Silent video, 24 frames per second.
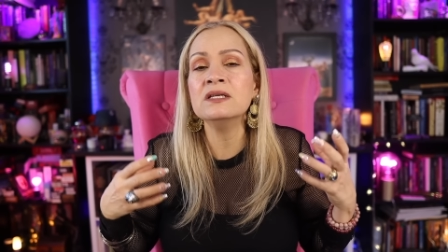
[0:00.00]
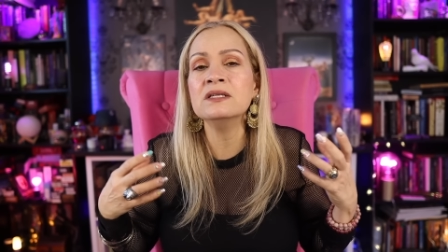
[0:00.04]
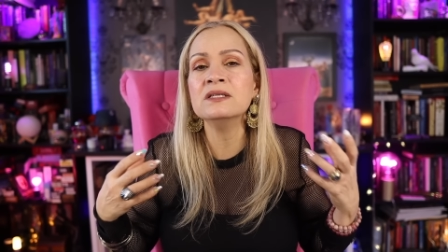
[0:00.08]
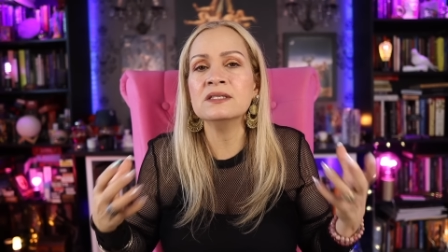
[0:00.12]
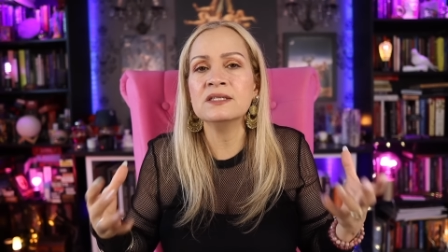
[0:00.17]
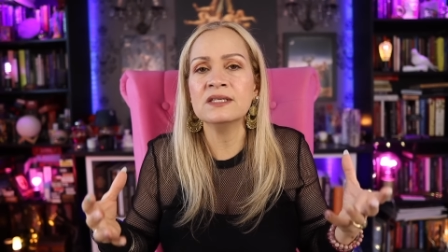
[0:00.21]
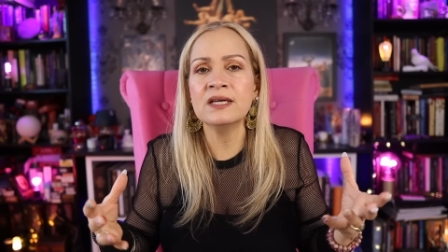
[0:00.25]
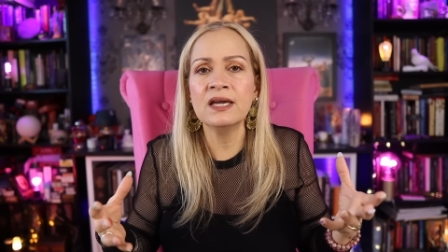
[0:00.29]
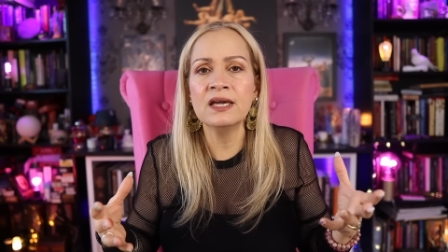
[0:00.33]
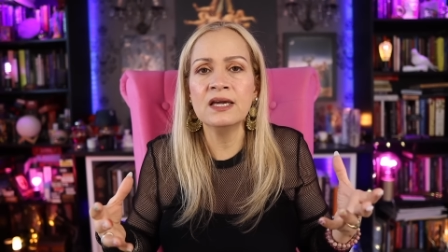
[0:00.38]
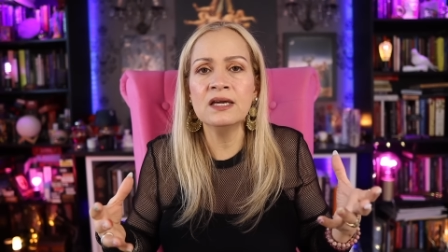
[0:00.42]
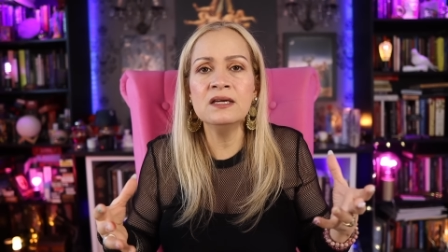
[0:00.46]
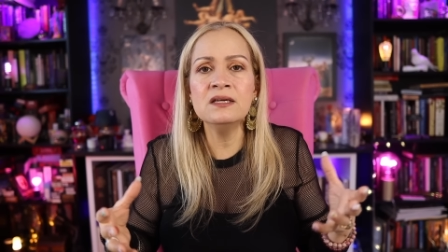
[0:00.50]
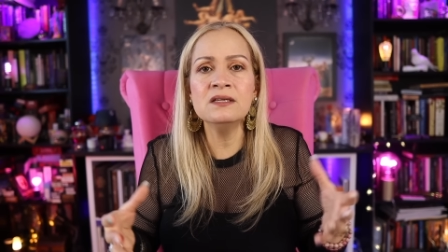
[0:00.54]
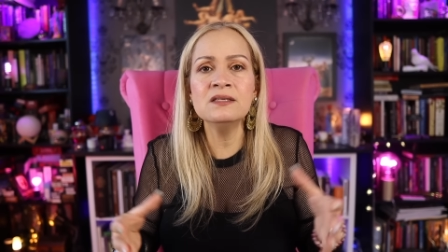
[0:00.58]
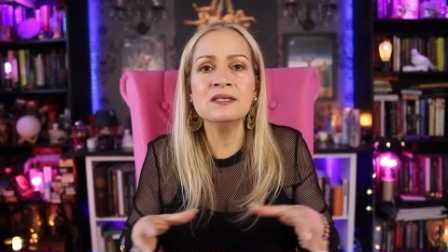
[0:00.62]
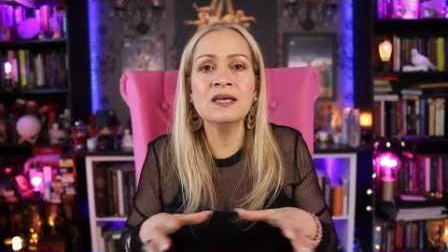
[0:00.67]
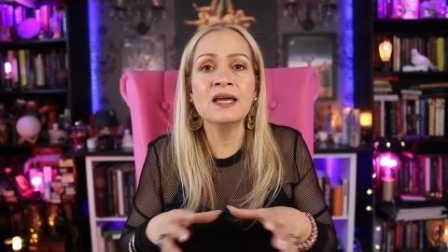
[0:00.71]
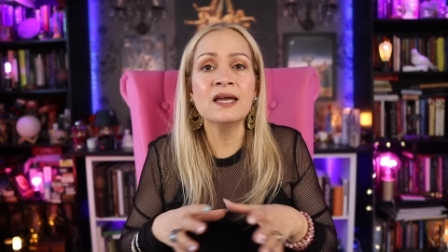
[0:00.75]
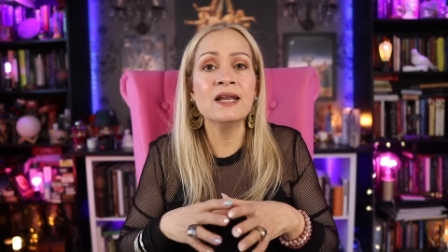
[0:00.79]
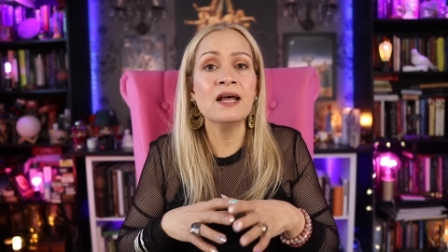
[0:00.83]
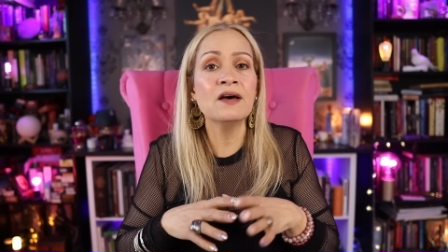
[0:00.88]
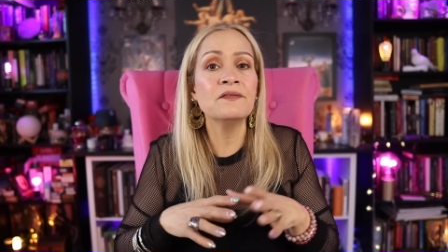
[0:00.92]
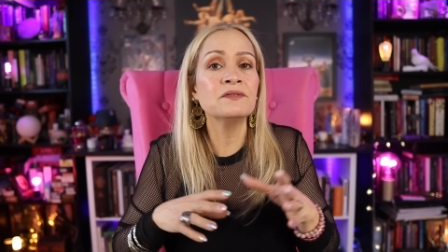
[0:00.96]
days
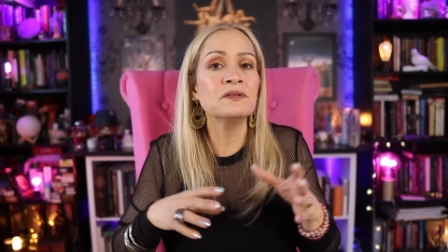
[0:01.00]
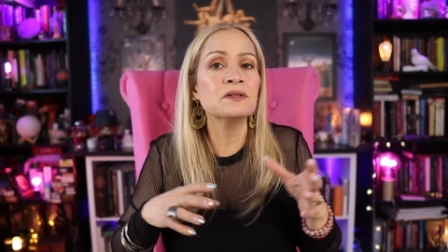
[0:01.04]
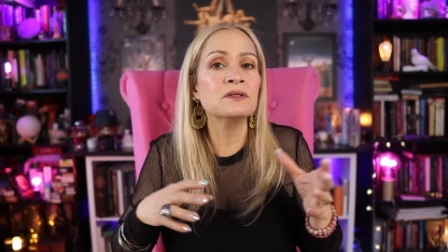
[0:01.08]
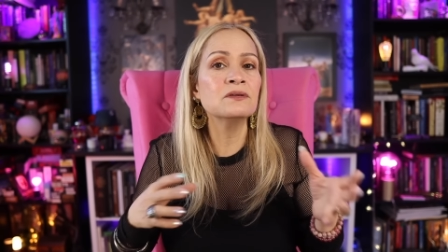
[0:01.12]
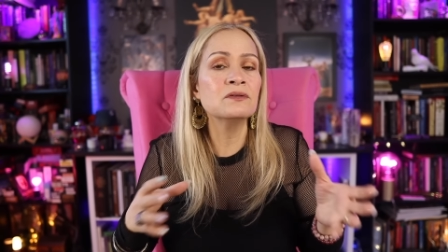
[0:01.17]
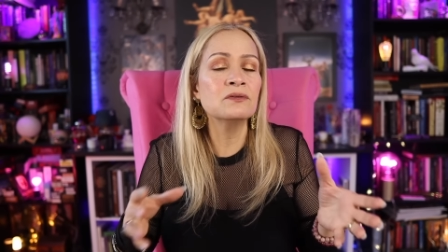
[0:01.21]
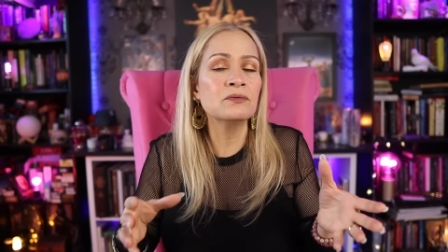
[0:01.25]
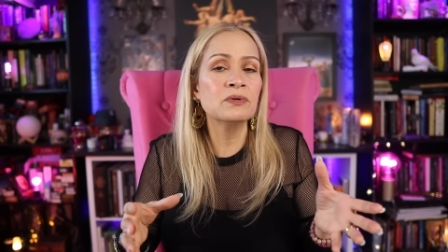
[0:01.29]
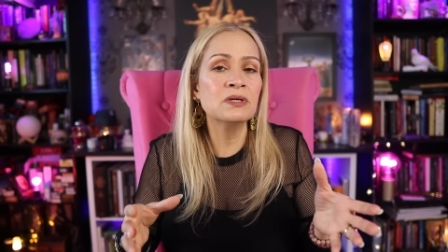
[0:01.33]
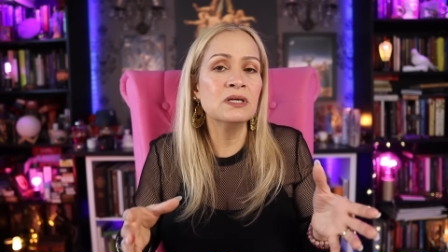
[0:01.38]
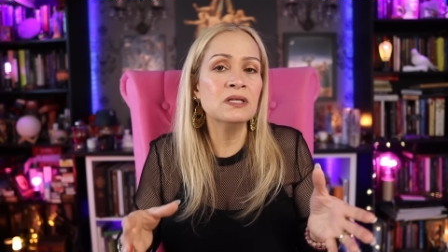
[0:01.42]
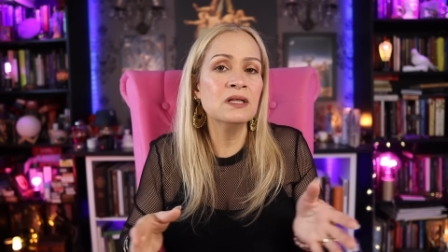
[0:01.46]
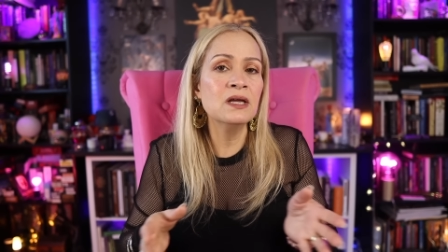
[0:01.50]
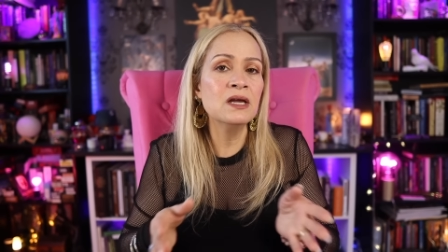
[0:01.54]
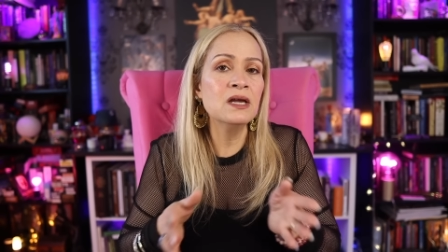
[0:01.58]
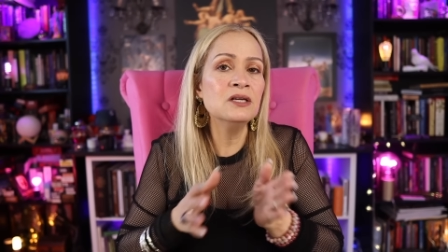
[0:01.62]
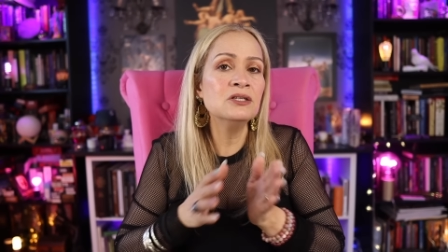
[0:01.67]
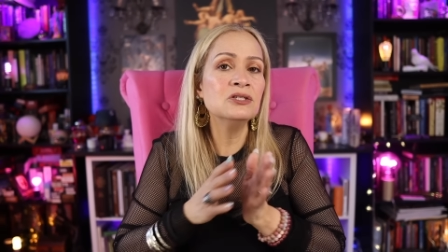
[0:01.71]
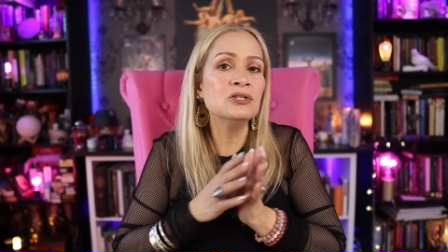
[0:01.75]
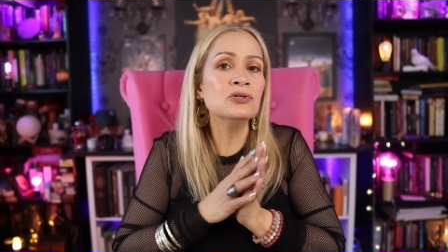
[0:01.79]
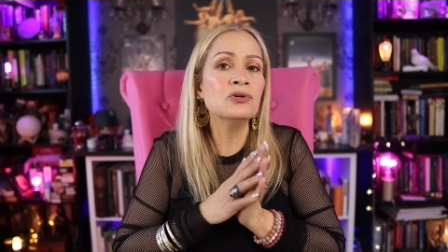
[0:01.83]
and after three days,